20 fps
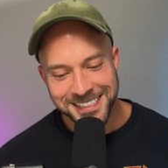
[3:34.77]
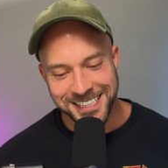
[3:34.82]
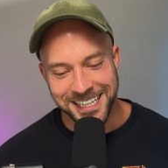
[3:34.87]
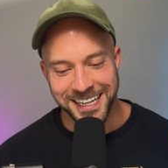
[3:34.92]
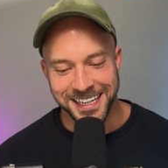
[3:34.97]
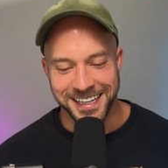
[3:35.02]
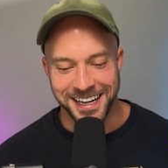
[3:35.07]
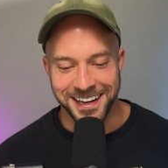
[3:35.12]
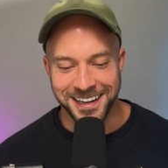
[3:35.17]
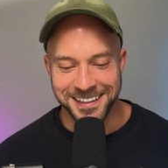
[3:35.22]

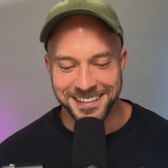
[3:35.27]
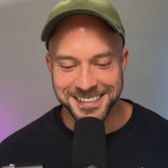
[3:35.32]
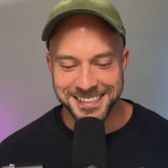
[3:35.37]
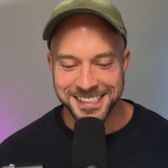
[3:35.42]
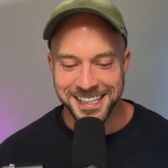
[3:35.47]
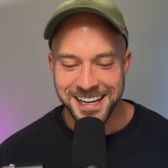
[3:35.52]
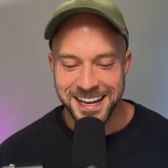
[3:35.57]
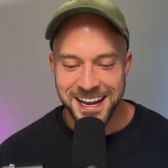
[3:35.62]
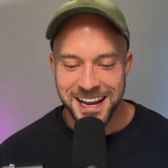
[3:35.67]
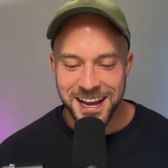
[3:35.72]
she goes,
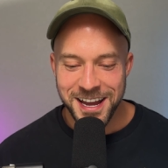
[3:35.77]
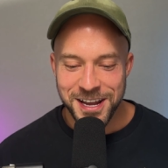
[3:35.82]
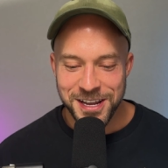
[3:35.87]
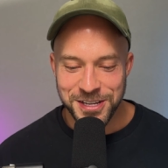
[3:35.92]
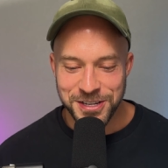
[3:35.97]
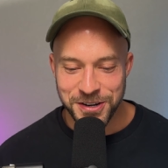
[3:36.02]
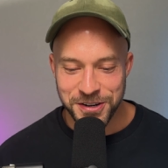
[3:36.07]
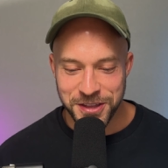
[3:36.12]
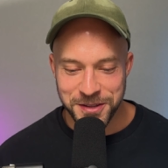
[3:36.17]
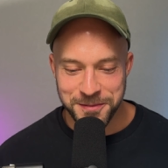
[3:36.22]

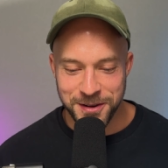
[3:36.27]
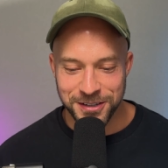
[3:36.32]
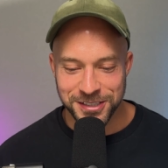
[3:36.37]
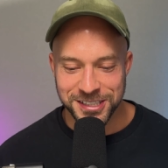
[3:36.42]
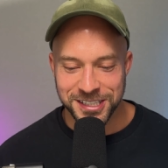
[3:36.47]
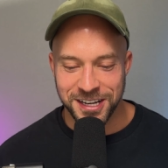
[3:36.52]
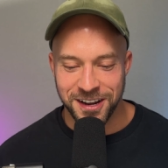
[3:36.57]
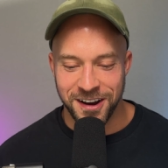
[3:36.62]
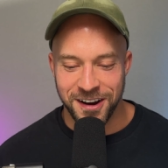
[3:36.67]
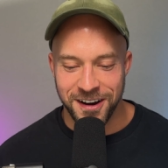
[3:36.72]
You're the
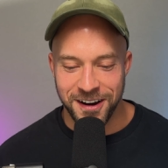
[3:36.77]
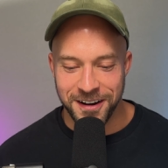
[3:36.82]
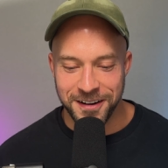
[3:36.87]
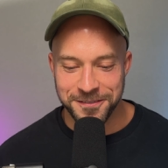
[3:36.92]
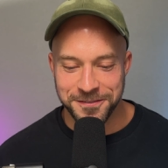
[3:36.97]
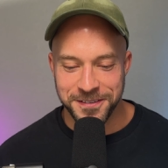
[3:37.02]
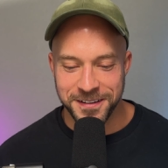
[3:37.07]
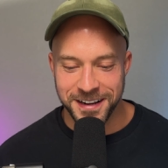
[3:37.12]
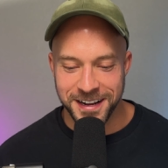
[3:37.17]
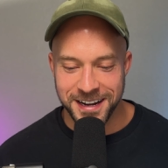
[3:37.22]
most
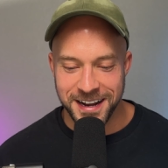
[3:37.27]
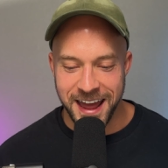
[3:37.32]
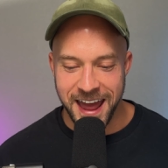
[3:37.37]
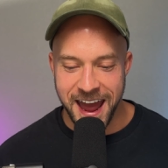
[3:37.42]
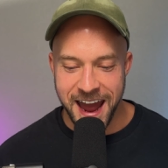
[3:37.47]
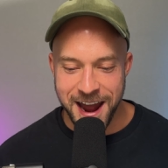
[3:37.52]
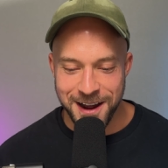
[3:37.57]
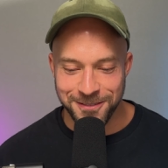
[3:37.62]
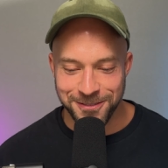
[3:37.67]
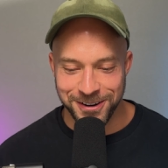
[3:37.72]
confident,
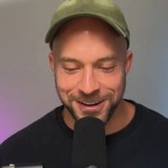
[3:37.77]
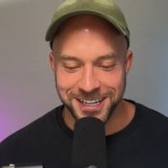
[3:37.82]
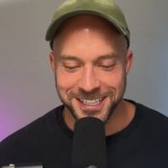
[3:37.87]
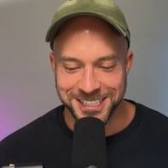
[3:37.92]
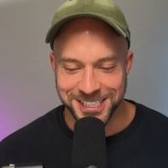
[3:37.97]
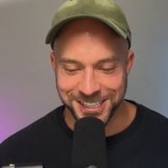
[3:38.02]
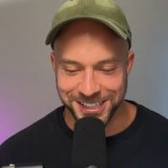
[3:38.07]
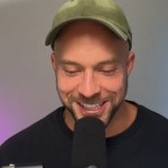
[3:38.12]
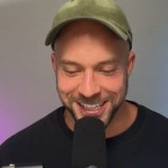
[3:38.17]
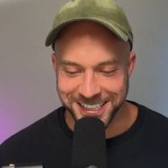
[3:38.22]
average
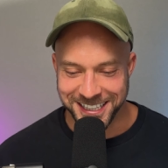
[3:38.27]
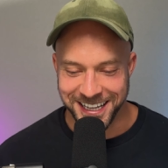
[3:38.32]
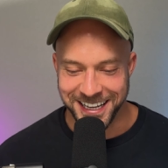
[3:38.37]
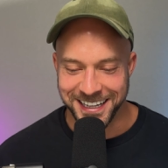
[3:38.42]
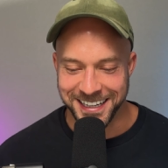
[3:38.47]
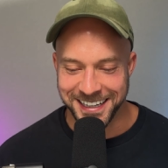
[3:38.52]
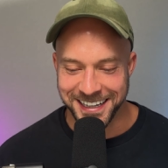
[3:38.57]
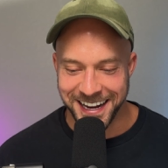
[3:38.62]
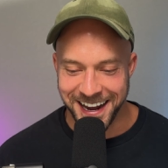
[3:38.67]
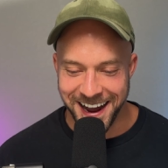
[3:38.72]

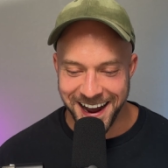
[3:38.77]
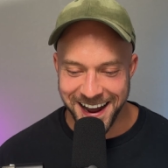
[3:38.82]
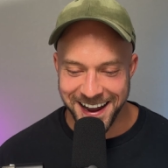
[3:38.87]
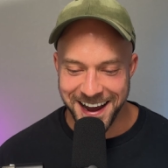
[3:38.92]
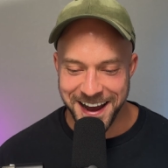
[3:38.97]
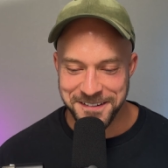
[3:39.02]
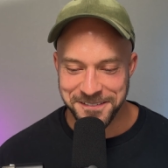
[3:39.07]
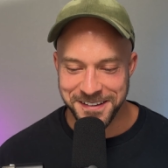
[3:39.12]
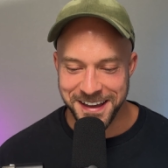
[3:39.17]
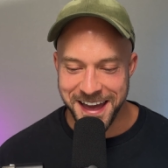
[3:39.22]
looking guy
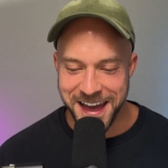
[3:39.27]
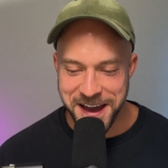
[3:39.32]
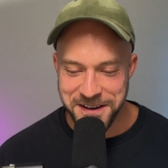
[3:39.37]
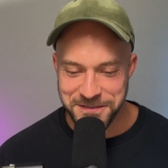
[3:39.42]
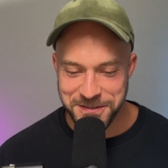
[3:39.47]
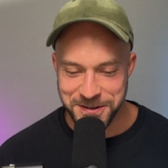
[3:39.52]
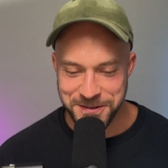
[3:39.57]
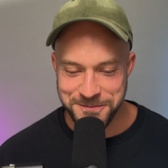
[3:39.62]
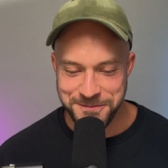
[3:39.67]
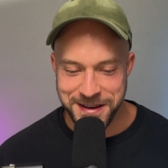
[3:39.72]
I've
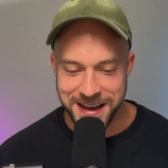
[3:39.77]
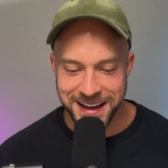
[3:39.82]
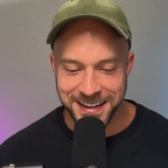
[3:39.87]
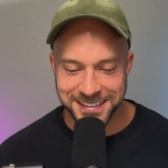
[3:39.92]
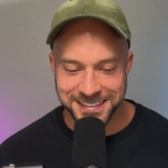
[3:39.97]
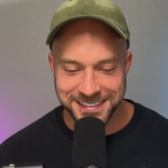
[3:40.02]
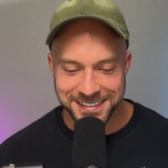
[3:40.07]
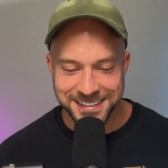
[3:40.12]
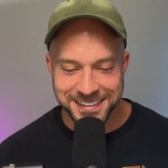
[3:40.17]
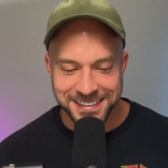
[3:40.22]
ever met.
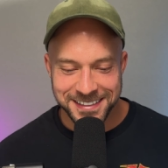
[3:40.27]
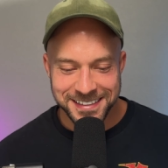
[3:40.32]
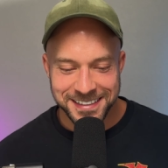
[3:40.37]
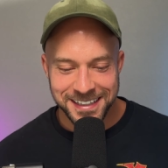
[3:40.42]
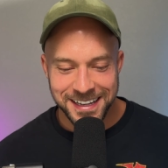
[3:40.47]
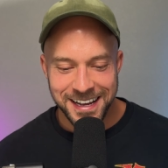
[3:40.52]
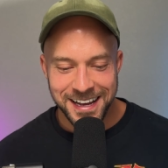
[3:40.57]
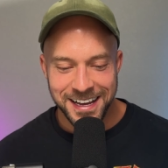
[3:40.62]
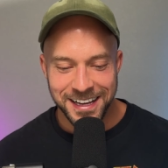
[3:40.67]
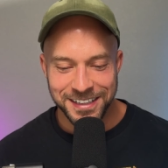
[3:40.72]

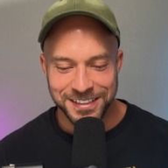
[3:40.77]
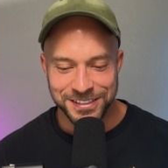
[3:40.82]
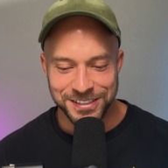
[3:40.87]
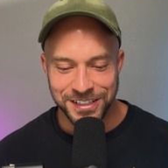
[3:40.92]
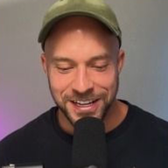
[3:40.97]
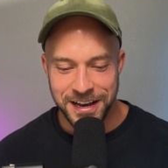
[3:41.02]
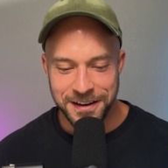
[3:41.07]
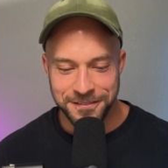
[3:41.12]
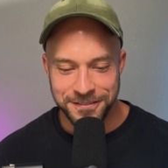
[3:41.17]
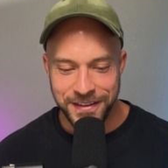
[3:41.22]

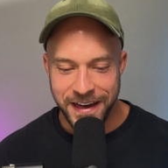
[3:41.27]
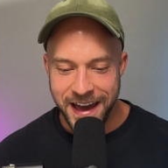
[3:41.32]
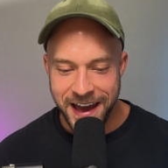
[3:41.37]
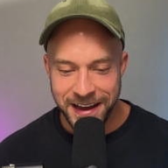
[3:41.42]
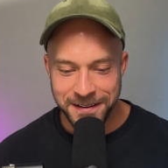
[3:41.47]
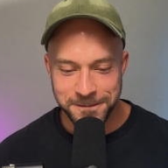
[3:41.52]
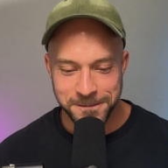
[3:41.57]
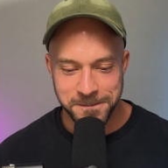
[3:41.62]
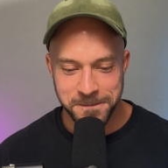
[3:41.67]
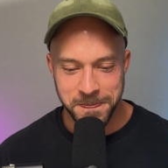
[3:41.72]
Love
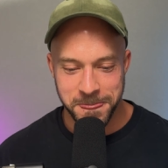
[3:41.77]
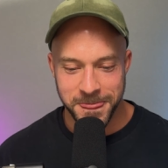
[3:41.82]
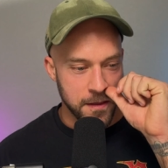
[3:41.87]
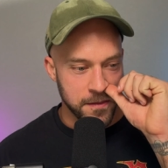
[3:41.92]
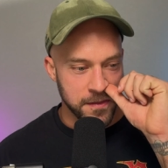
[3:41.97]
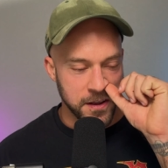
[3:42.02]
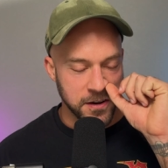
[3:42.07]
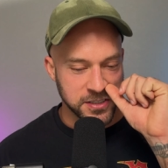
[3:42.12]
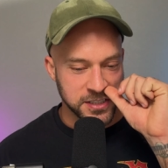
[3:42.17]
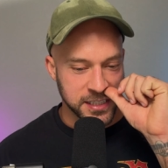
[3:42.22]
that.
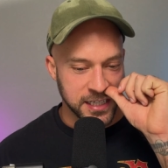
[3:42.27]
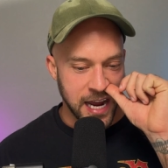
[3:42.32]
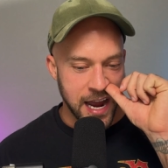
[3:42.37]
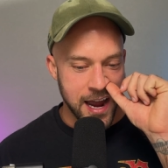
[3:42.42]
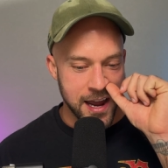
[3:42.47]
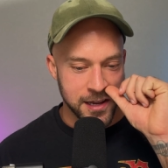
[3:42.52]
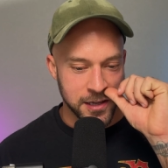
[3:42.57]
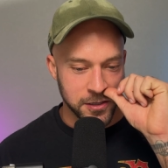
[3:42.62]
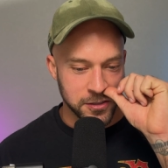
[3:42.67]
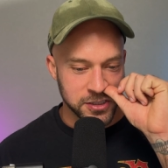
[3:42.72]
There's a guy
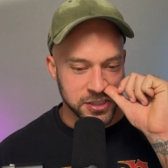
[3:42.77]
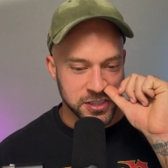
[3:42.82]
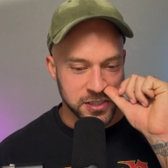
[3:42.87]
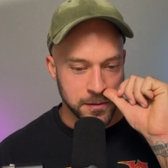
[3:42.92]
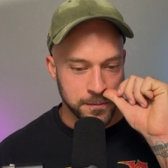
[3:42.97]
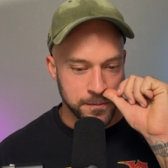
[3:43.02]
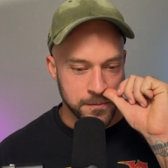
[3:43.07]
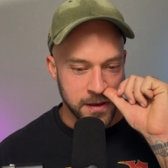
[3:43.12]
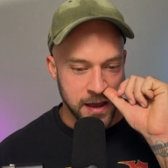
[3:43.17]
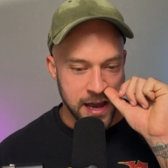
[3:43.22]
I used
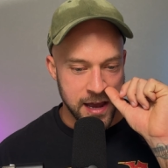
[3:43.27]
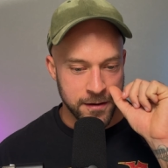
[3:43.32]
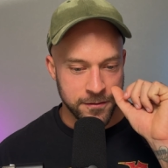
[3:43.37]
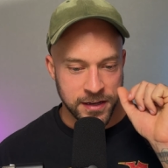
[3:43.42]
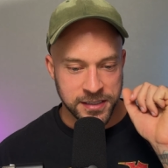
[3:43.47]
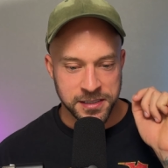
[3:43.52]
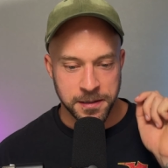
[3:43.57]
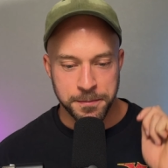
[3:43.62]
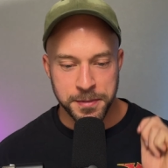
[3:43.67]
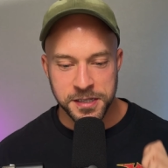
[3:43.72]
to have
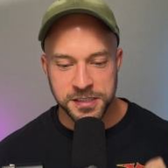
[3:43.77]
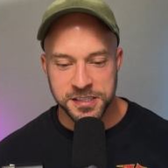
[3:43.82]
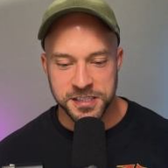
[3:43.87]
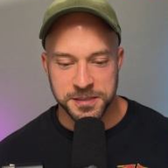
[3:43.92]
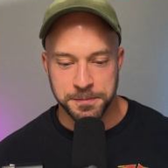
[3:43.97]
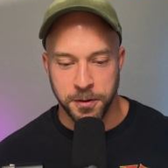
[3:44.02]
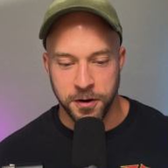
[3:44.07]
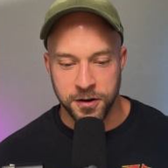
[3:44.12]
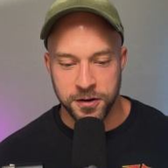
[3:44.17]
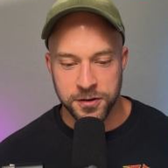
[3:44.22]
as a business
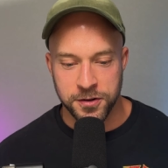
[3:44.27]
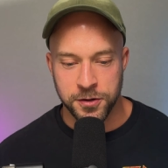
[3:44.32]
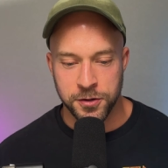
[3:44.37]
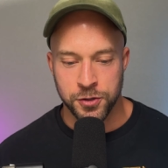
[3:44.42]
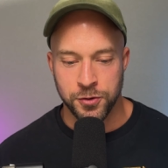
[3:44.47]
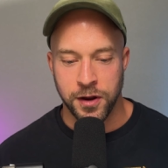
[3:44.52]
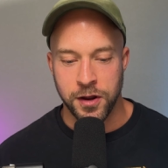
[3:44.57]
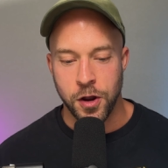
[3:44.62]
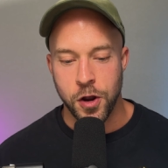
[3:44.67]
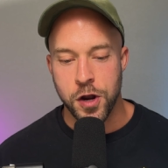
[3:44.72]
partner who
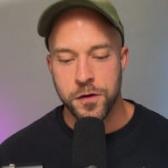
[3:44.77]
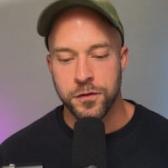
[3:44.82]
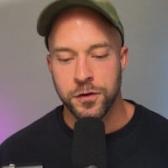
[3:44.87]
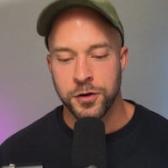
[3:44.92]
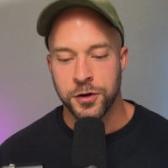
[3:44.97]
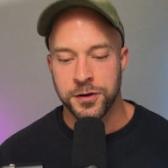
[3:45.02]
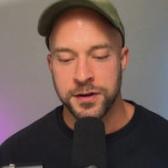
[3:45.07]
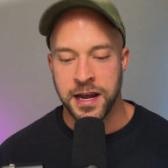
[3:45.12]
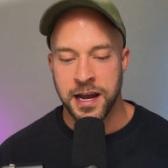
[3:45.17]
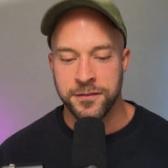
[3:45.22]
I
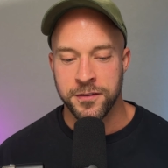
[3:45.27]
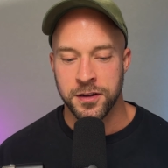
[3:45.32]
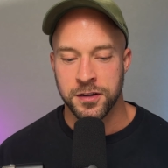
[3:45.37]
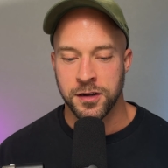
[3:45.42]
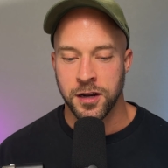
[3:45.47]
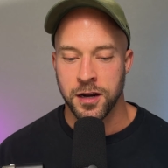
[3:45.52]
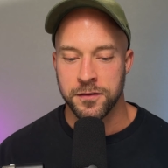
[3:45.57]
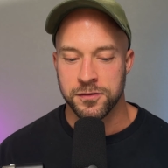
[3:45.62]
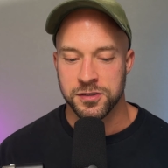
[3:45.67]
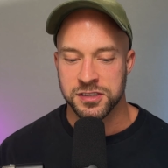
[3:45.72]
overheard having a
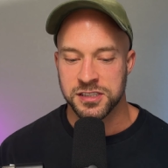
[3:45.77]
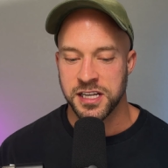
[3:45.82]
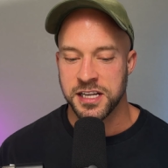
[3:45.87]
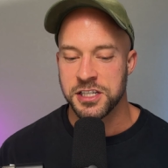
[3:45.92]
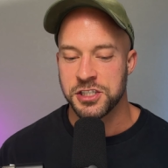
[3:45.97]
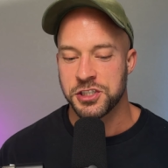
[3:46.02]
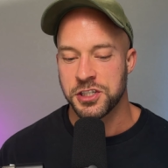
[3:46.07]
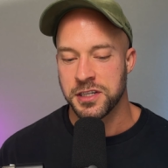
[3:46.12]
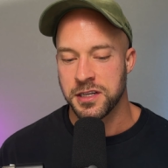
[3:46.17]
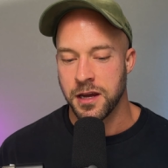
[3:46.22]

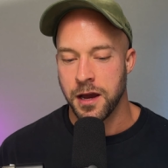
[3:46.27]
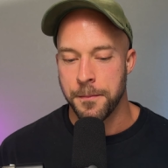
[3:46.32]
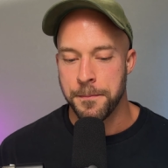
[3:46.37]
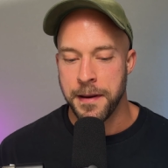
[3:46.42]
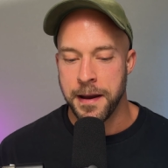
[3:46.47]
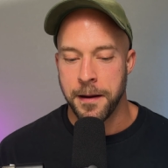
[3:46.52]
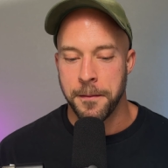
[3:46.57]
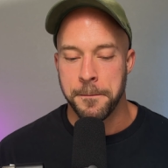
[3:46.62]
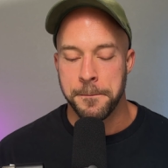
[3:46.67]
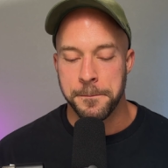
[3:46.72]
conversation
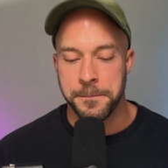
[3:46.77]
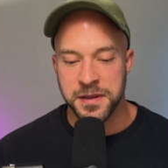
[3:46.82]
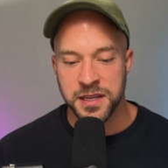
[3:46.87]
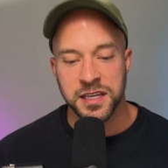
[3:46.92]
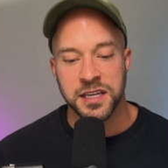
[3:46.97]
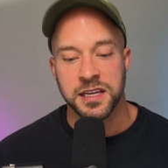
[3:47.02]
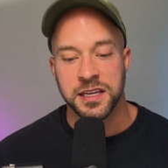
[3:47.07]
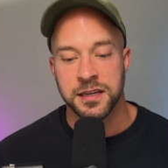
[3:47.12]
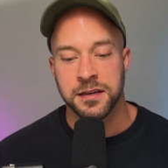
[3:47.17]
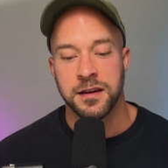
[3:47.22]
about
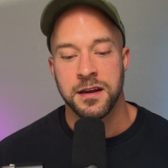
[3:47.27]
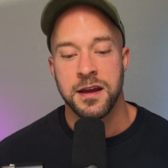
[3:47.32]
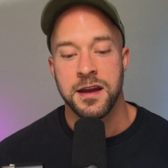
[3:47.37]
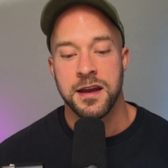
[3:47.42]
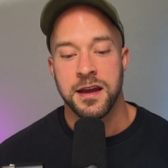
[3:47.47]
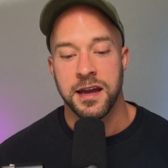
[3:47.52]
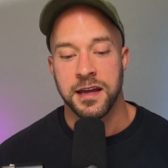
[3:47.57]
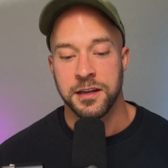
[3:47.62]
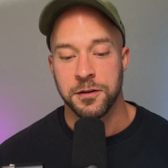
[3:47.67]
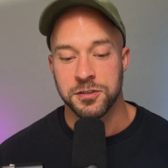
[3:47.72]
me,
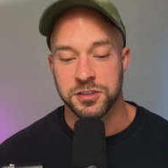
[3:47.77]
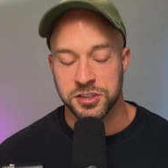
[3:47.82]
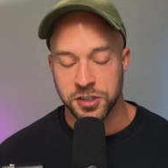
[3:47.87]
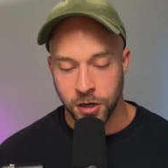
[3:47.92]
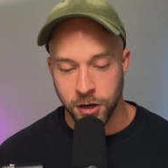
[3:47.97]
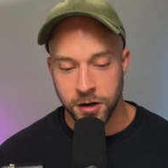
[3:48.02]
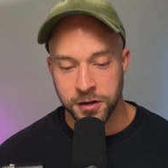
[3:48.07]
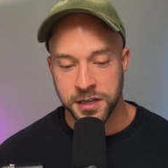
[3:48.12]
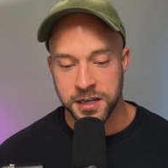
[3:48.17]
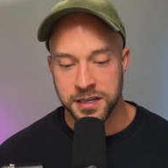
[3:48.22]
and he was
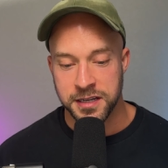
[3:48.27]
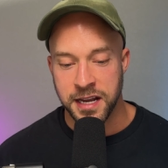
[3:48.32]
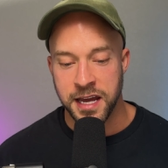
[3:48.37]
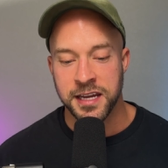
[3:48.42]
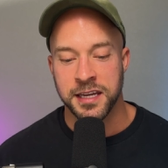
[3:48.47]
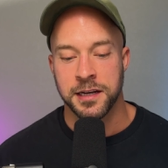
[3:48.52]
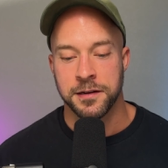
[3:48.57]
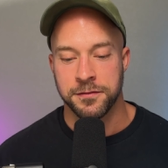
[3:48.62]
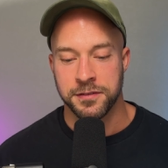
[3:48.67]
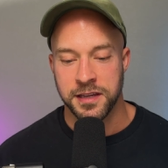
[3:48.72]
talking
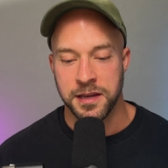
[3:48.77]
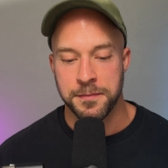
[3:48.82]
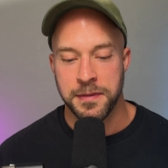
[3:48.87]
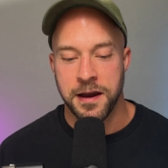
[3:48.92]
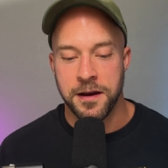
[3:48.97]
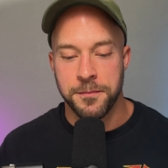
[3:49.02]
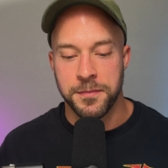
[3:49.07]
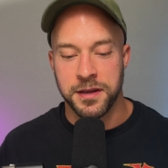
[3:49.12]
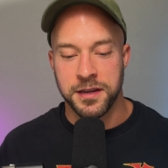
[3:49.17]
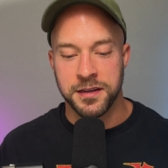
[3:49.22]
negatively
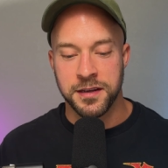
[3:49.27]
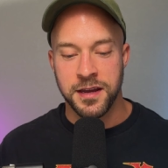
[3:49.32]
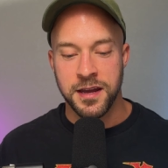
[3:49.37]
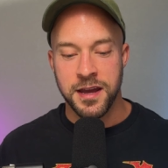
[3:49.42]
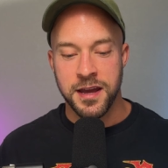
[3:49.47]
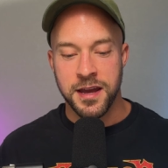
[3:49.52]
about me,